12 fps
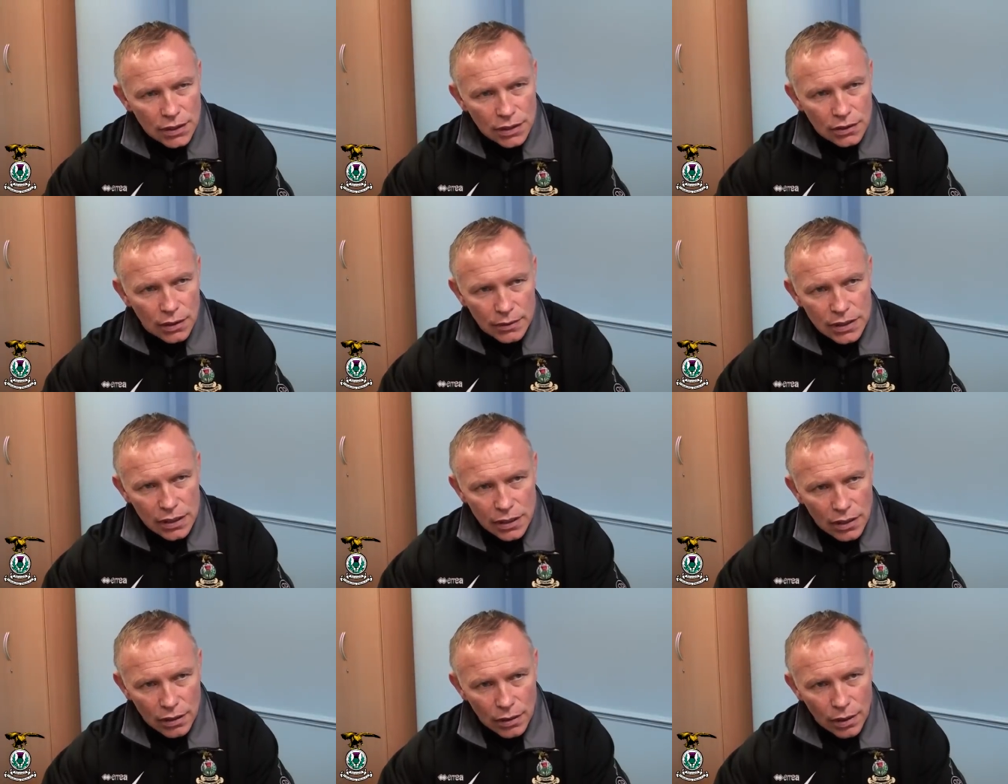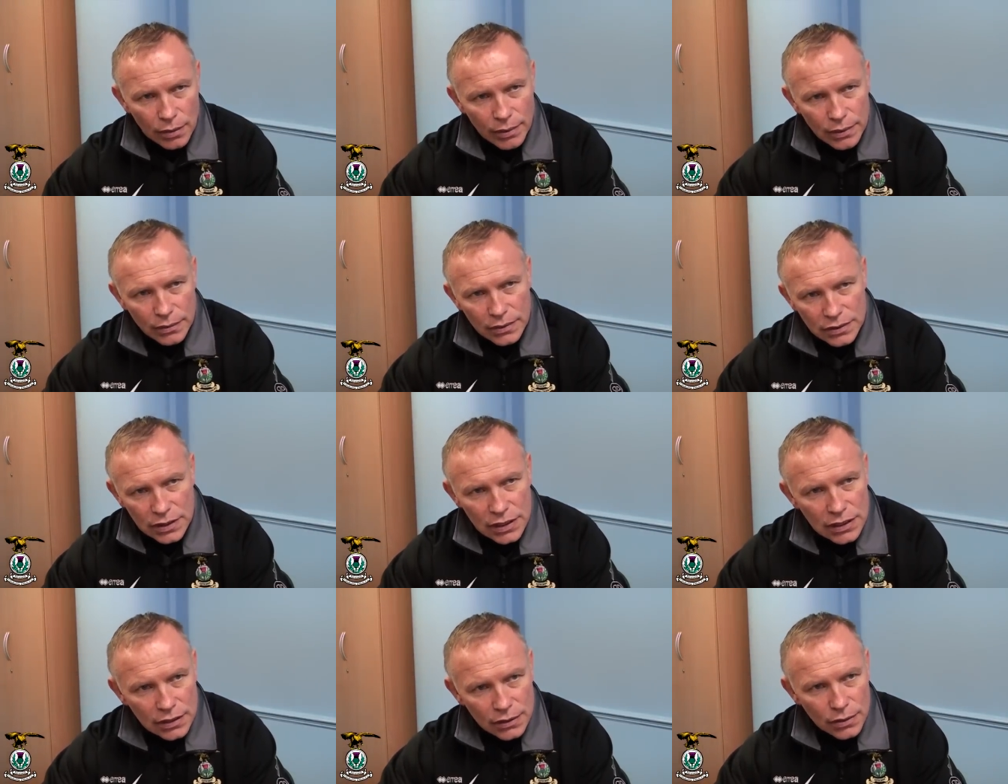You know, I was hearing a lot about
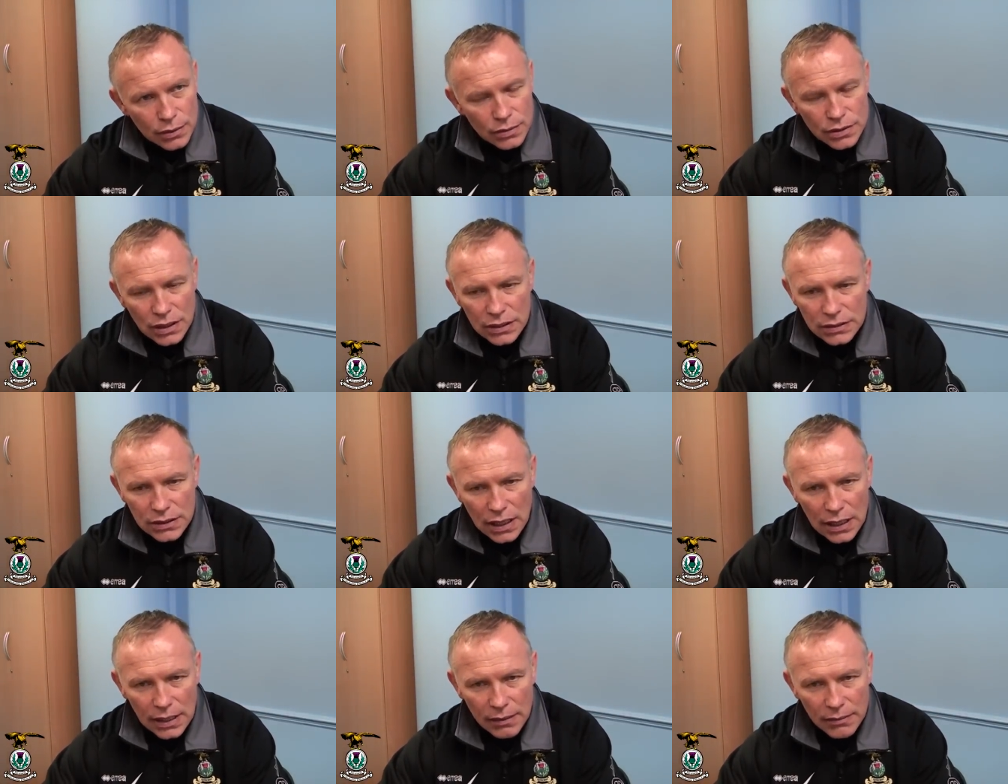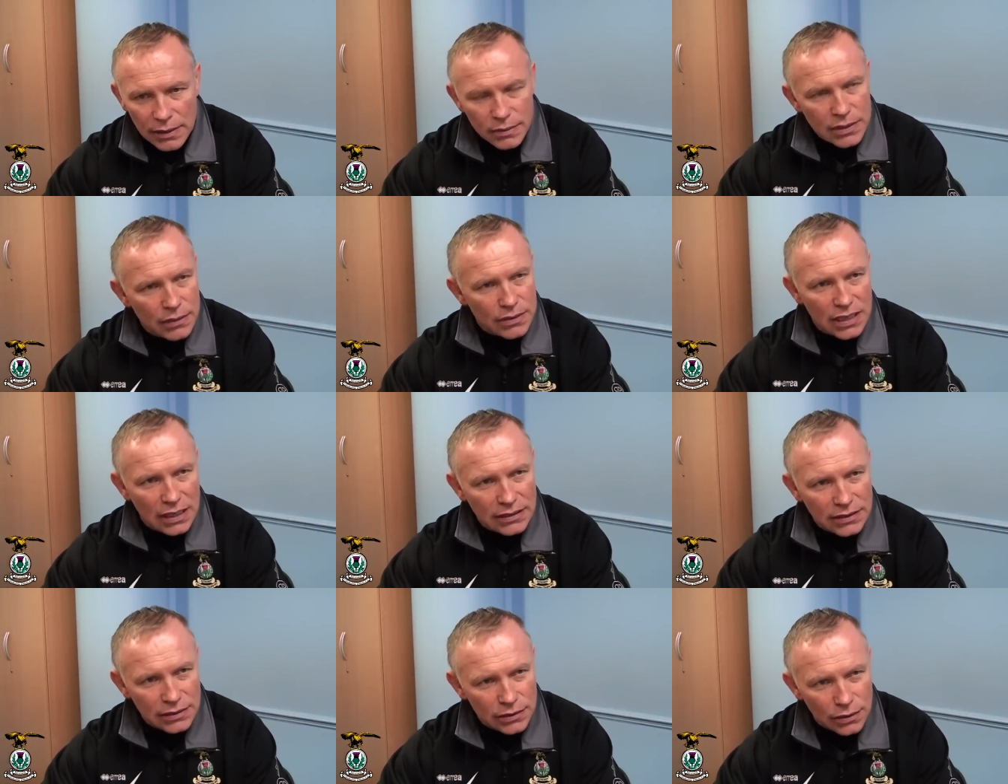Dean and goals, and he was
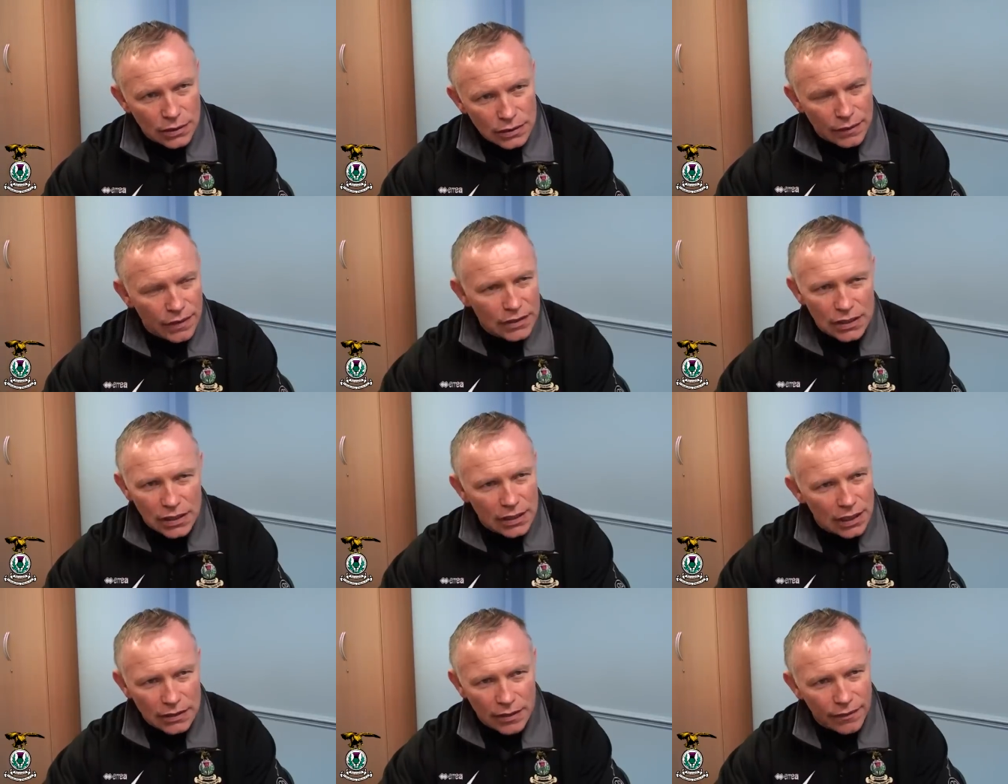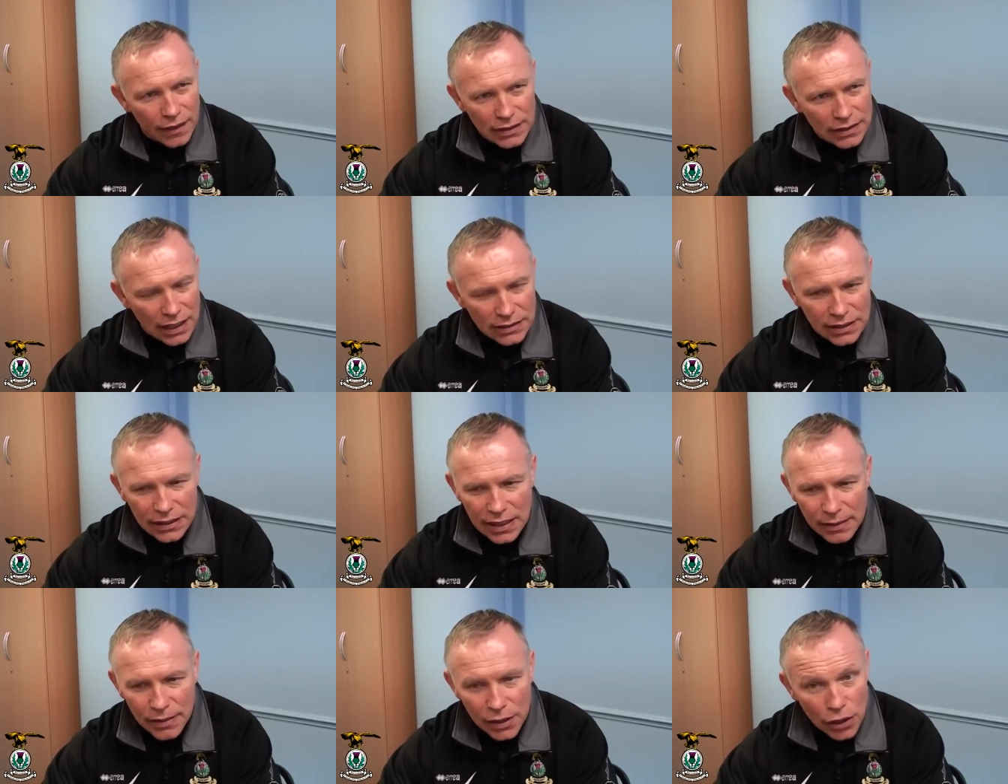outstanding. So individually he had a fantastic game.